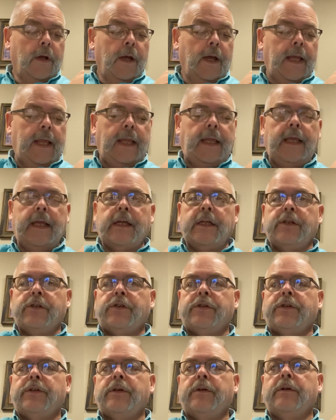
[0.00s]
He
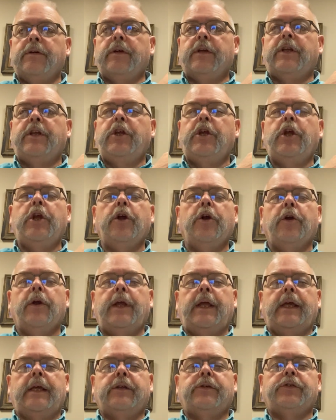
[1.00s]
is
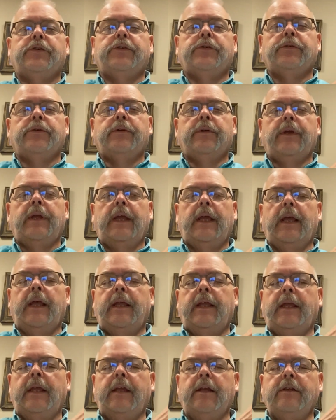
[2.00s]
curious.
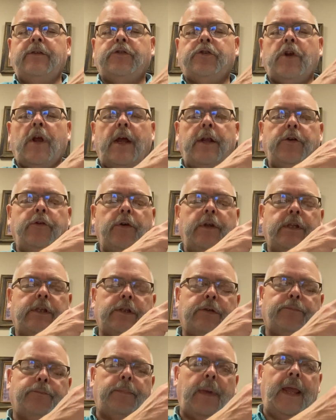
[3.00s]
He is trying to
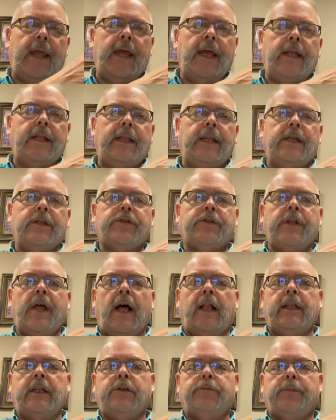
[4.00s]
expand his
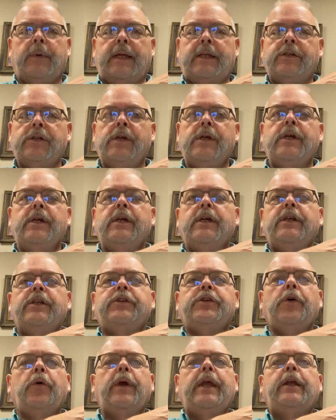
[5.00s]
knowledge base.
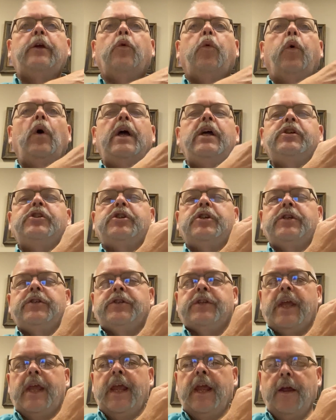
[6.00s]
So he
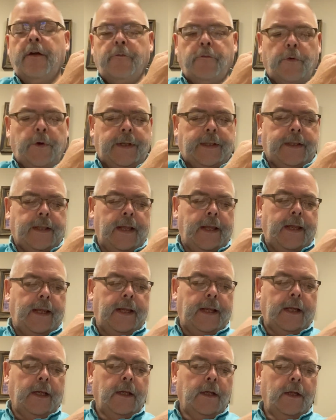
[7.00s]
questions everything.